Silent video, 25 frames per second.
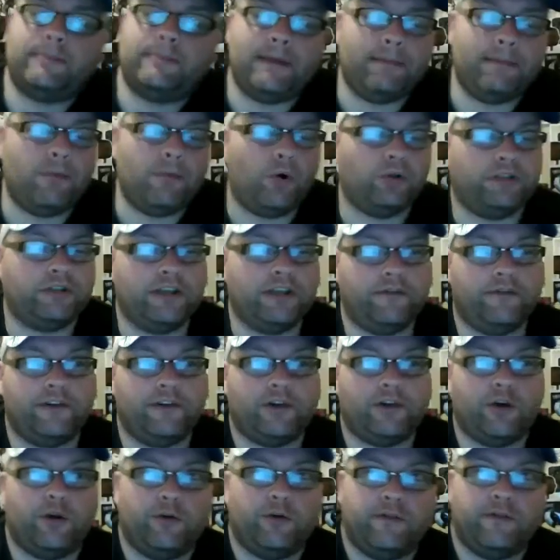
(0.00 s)
be more
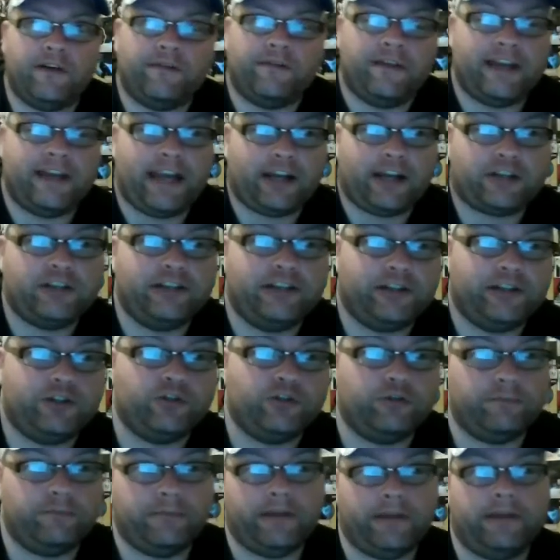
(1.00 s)
difficult than they actually
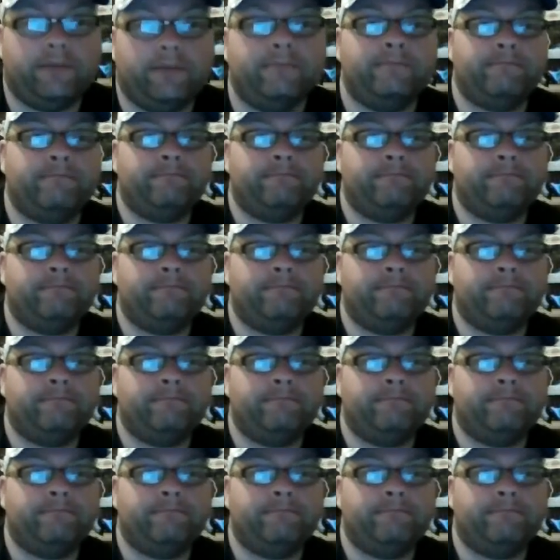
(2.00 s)
should be.